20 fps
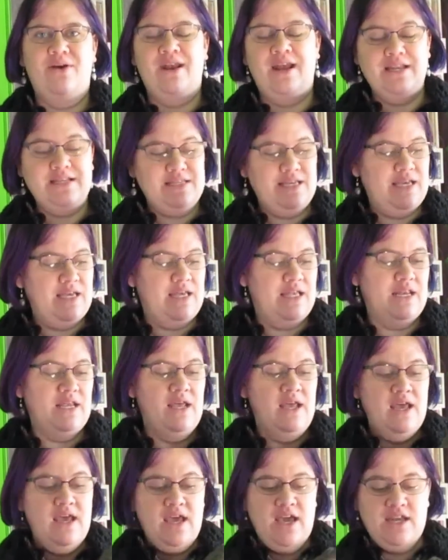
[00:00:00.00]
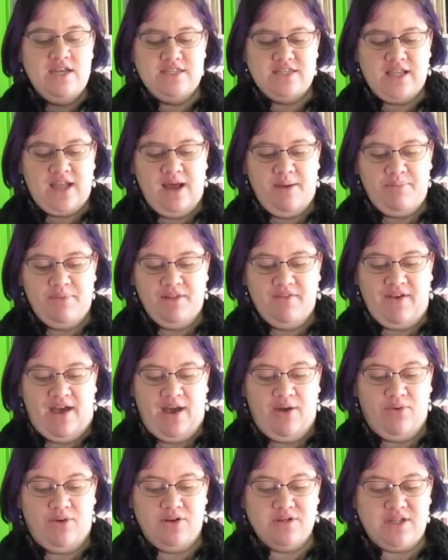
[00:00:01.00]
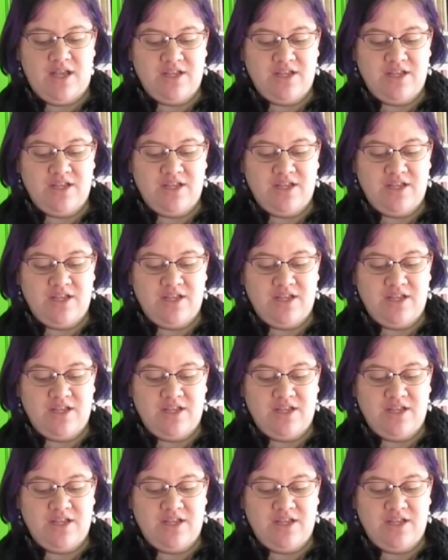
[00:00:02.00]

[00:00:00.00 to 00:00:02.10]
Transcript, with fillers: And I did in just a couple of hours.